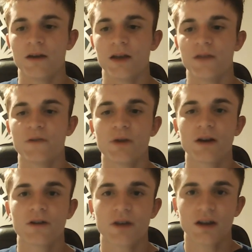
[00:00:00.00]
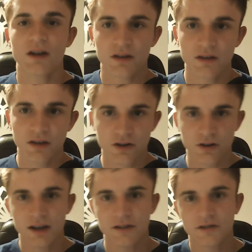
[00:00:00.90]
if it went correctly, it
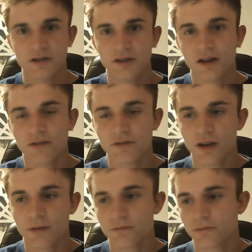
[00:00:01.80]
could last a lifetime.